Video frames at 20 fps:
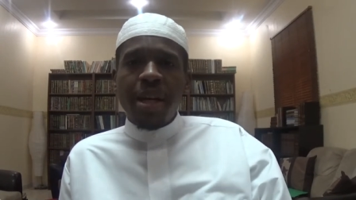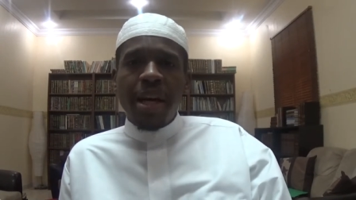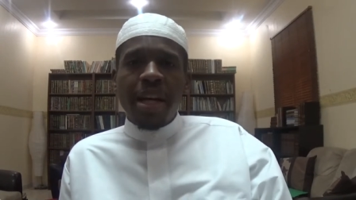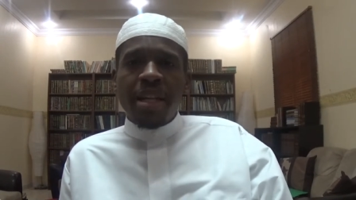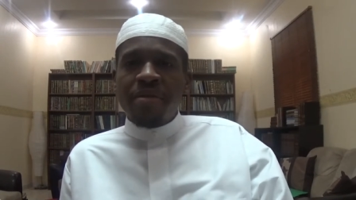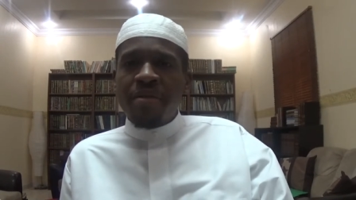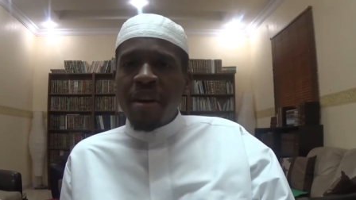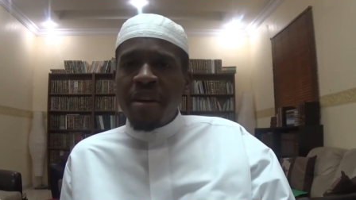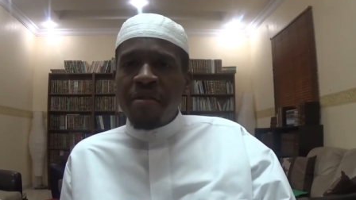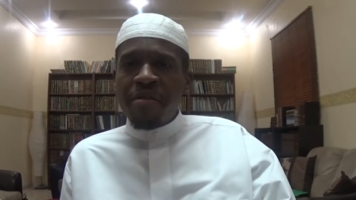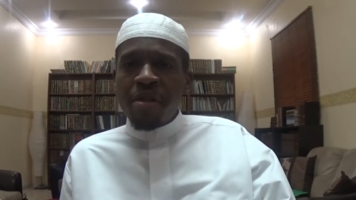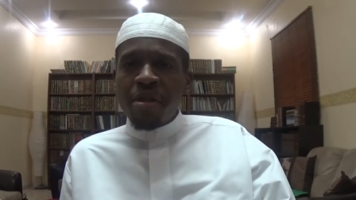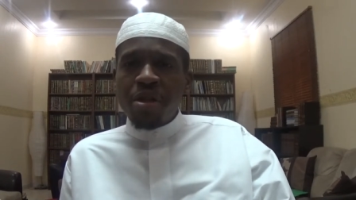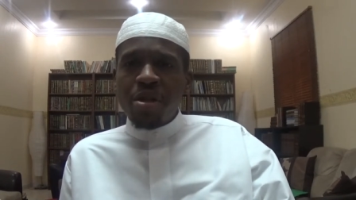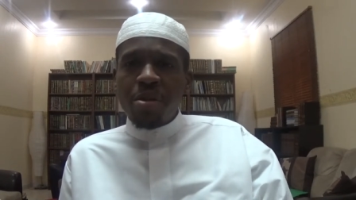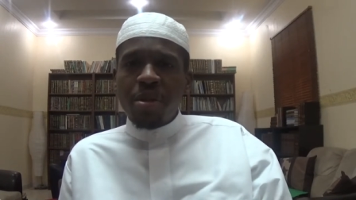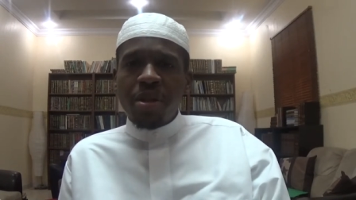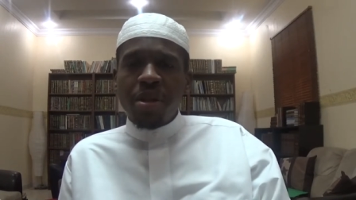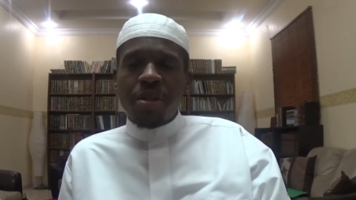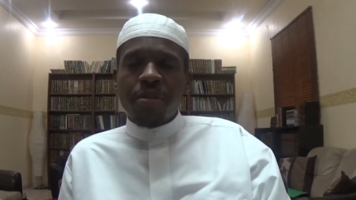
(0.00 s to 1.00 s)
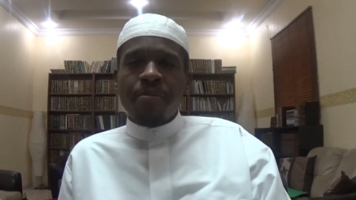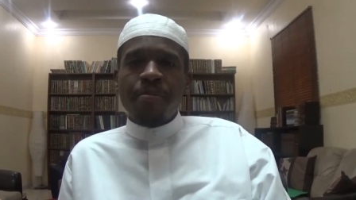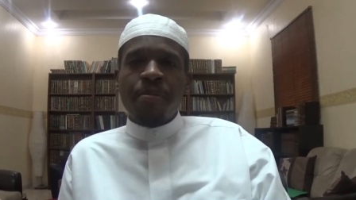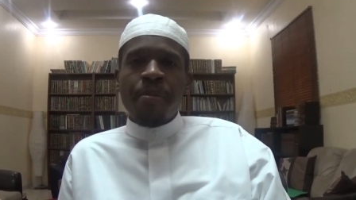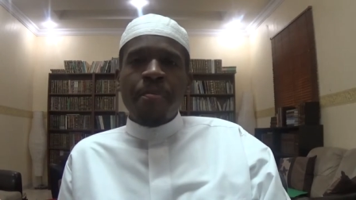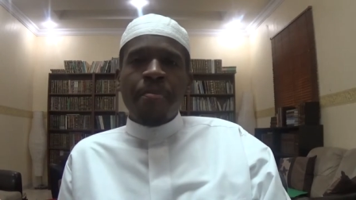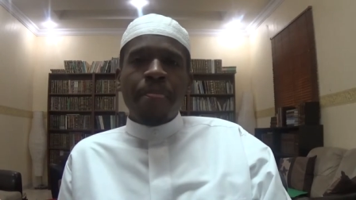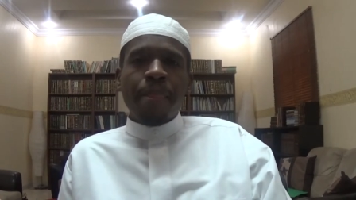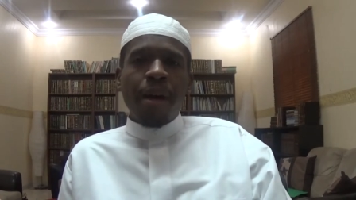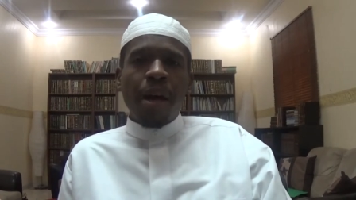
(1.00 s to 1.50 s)
It's very virtuous,
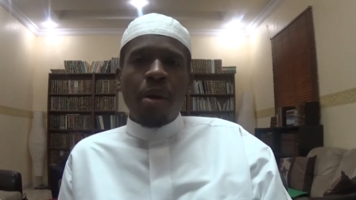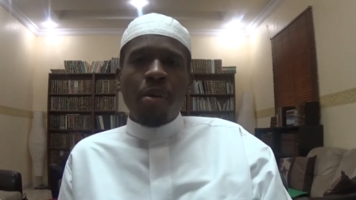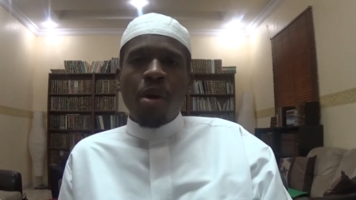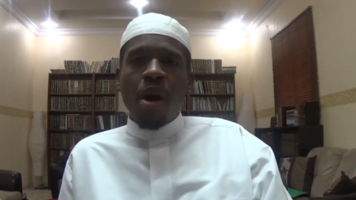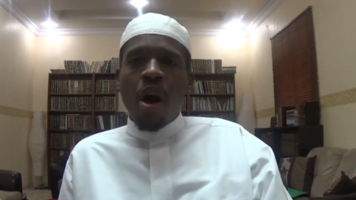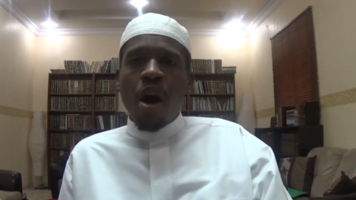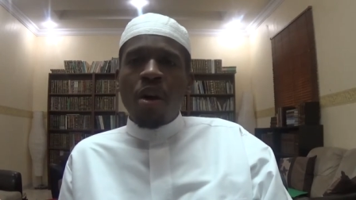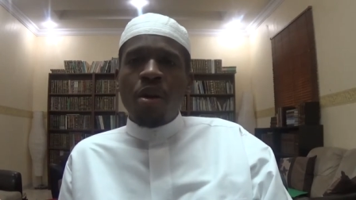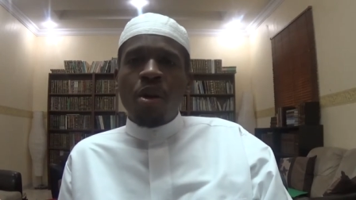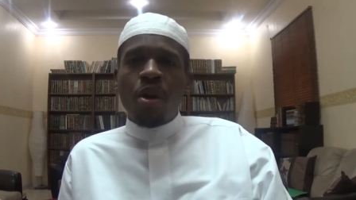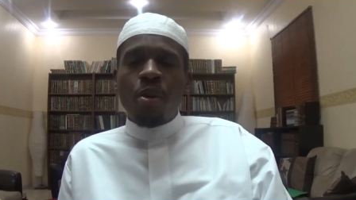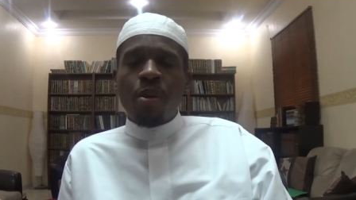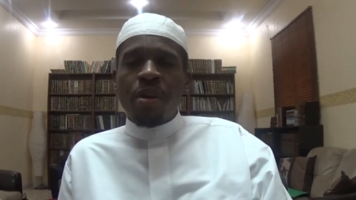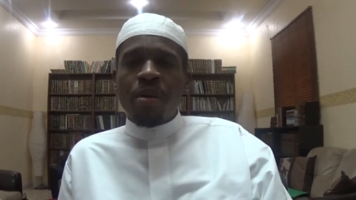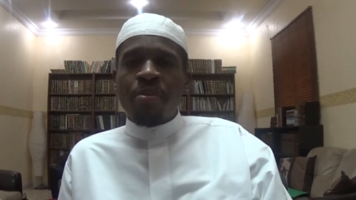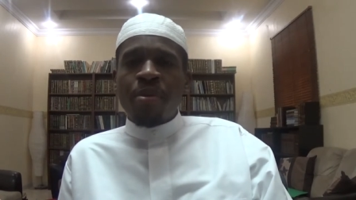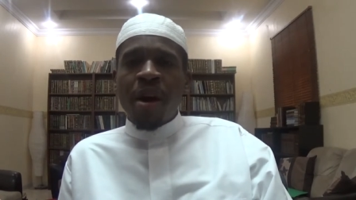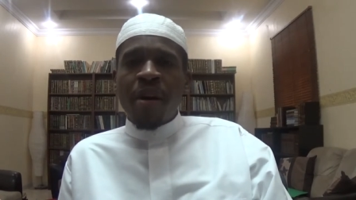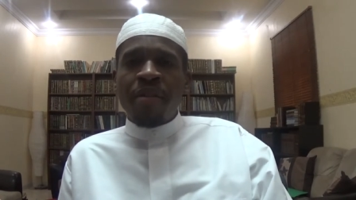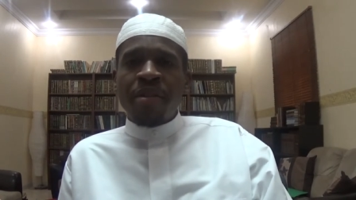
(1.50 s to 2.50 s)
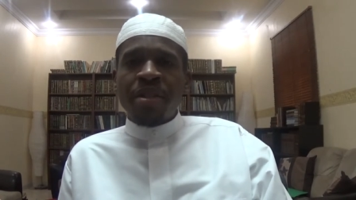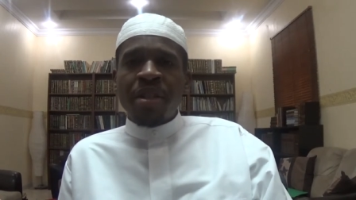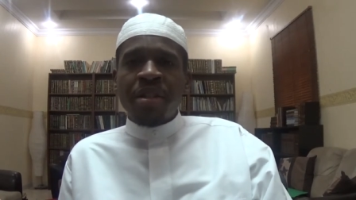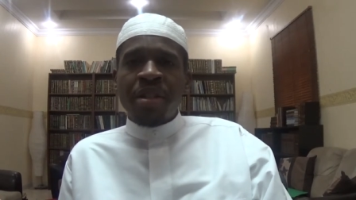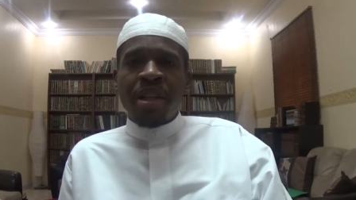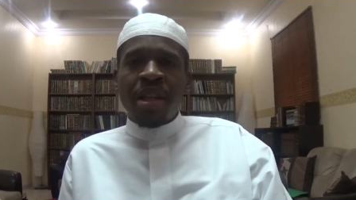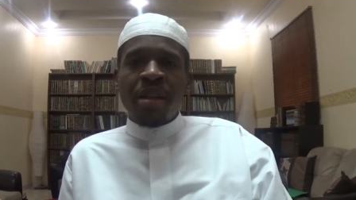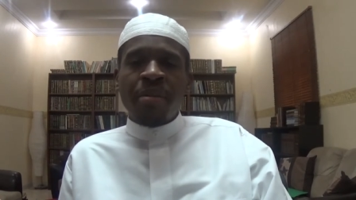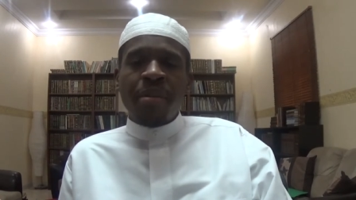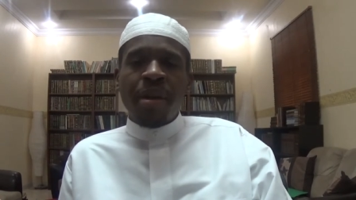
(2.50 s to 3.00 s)
and we all know what the Prophet
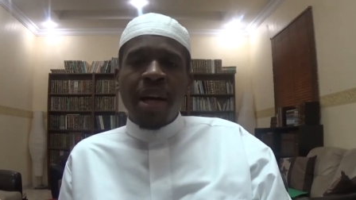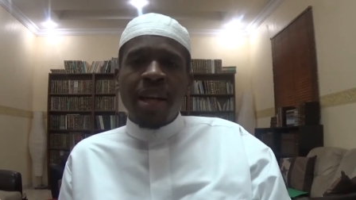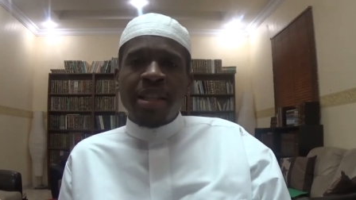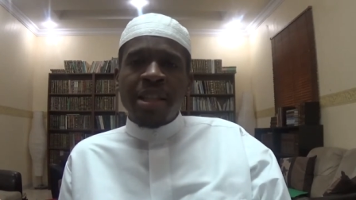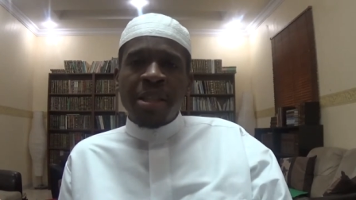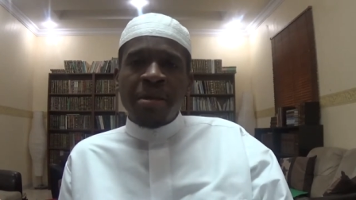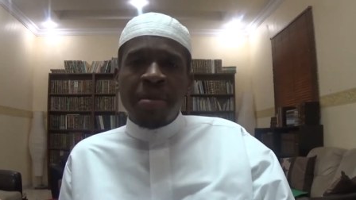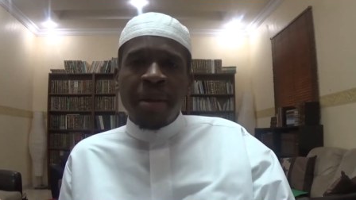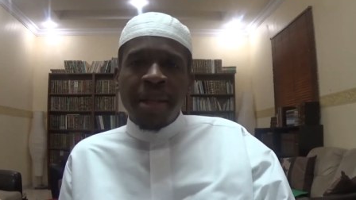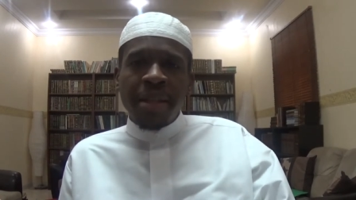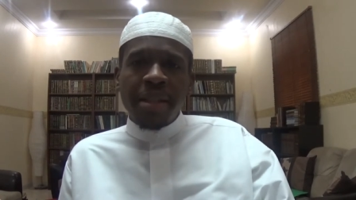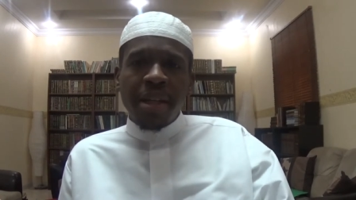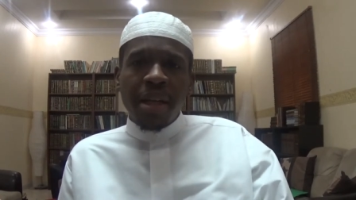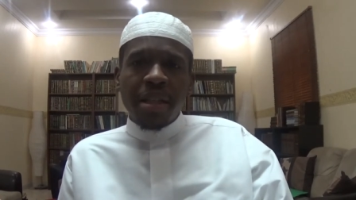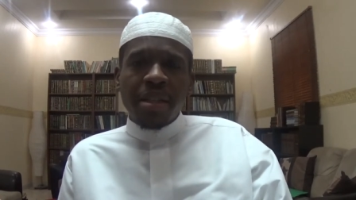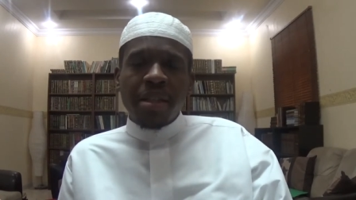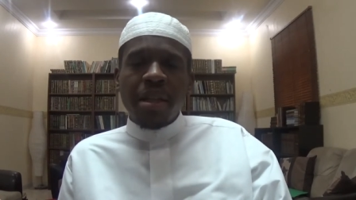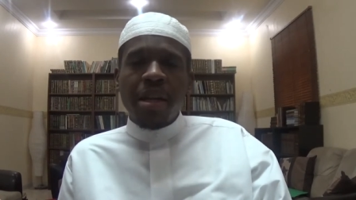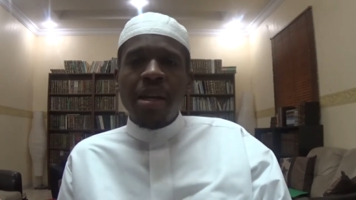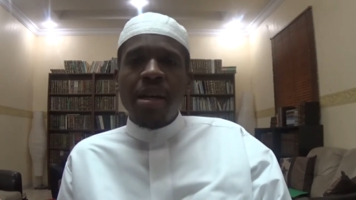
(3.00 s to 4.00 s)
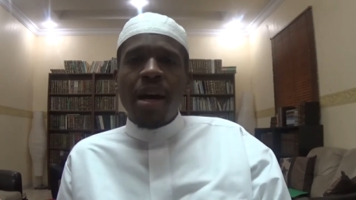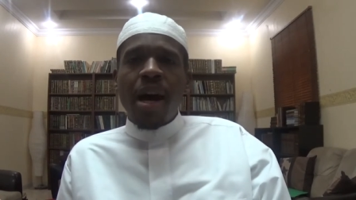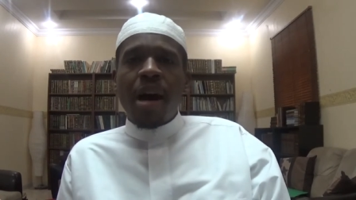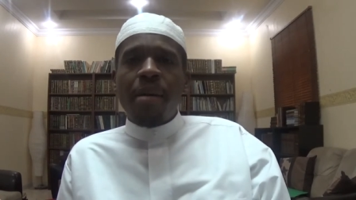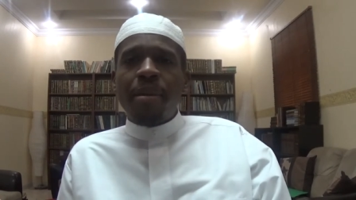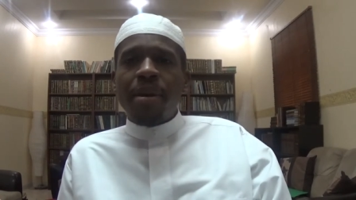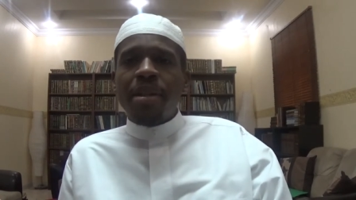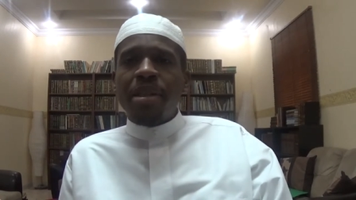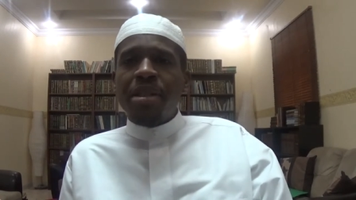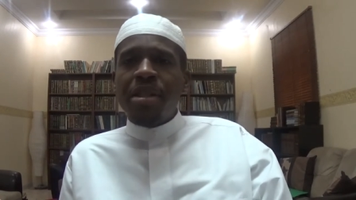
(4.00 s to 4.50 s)
Wasallam has explained to us
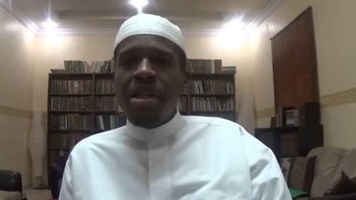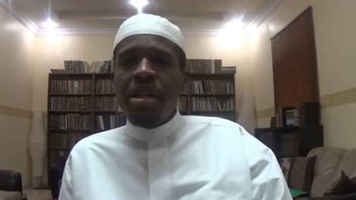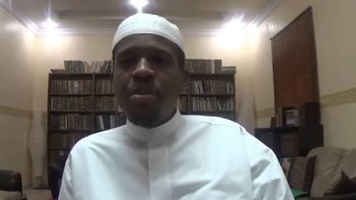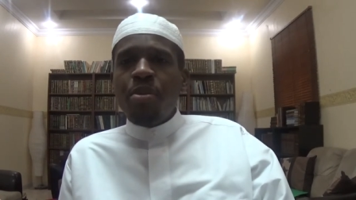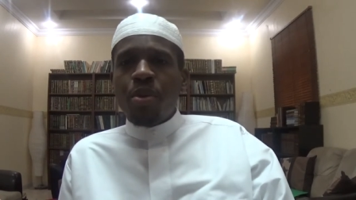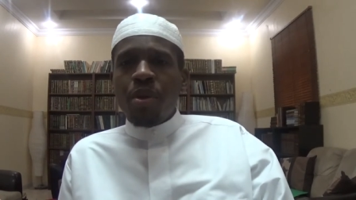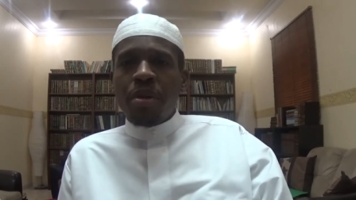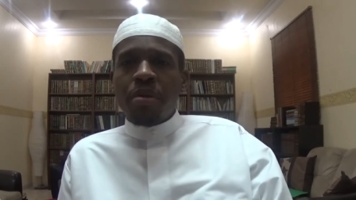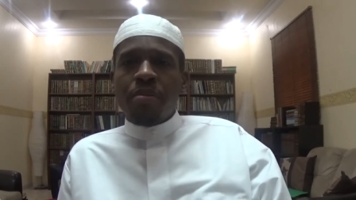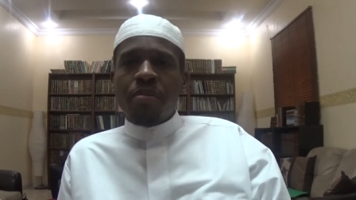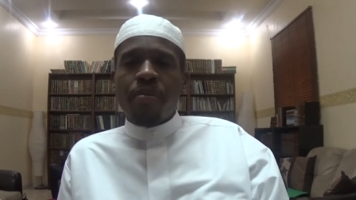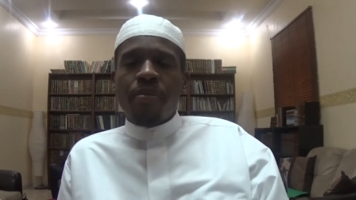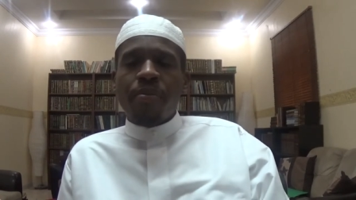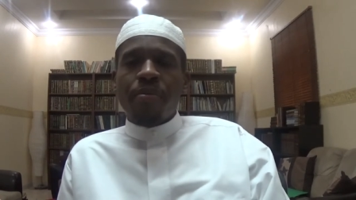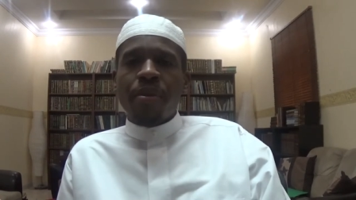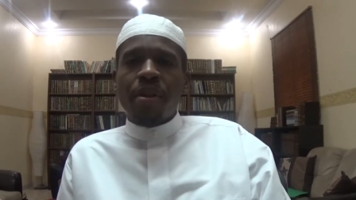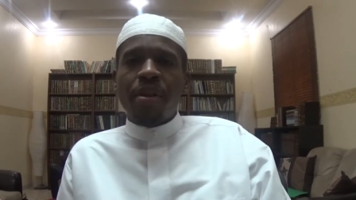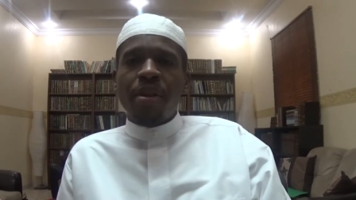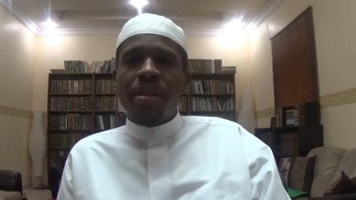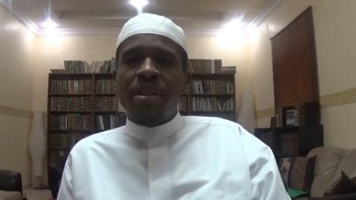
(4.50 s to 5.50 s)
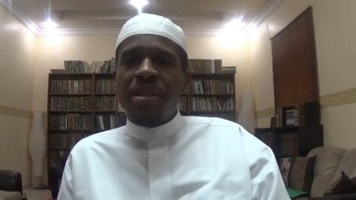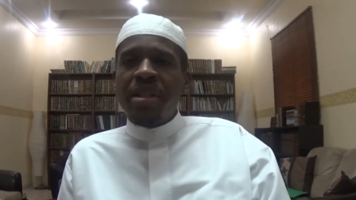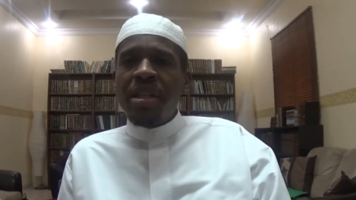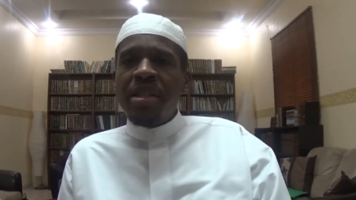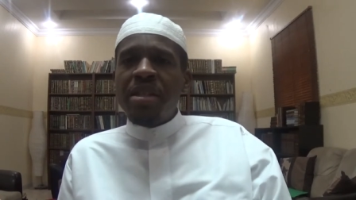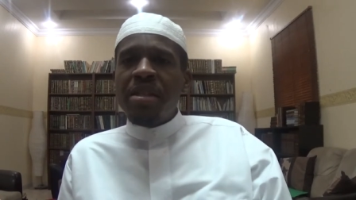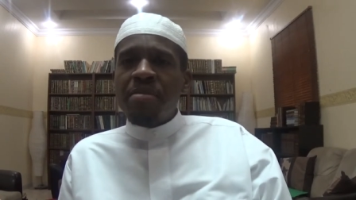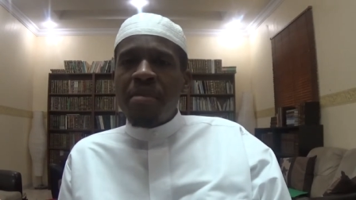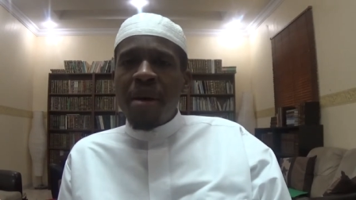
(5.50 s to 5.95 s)
about the cheap one the stingy